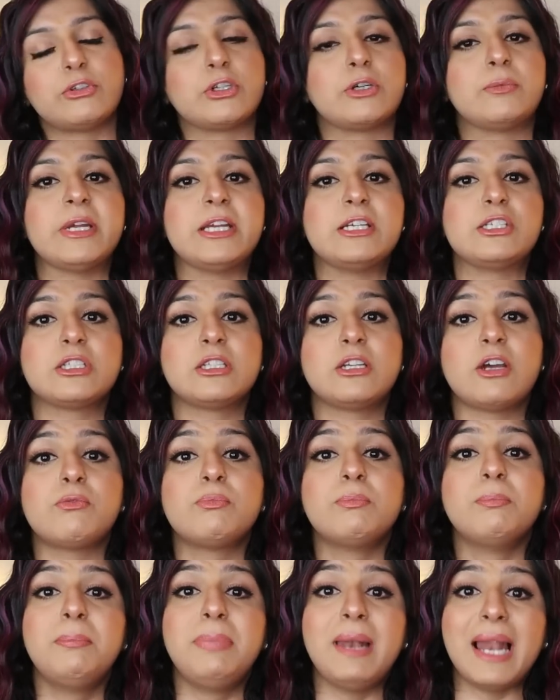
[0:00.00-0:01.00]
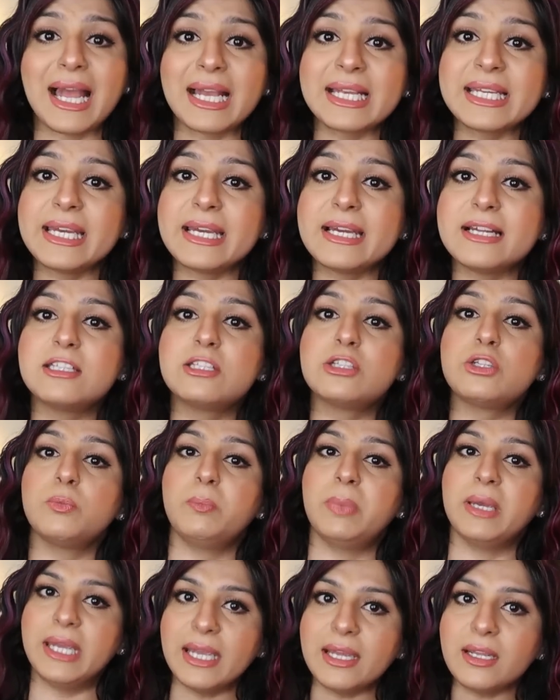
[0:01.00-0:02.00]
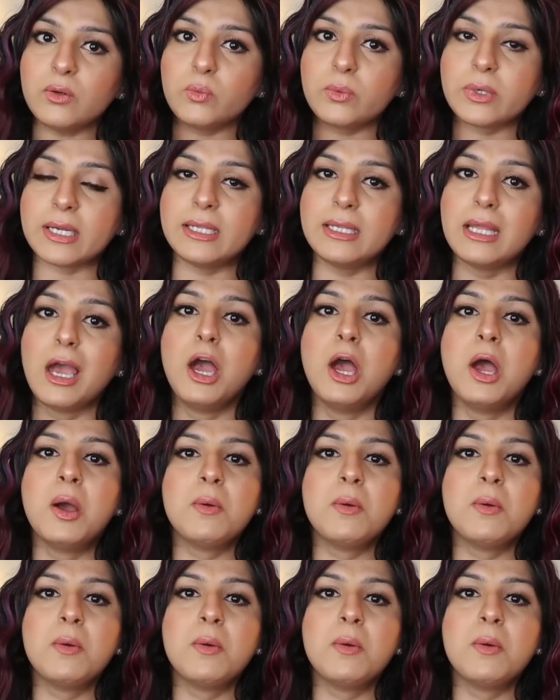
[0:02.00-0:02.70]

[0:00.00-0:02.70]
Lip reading: the formation of blackheads to begin with,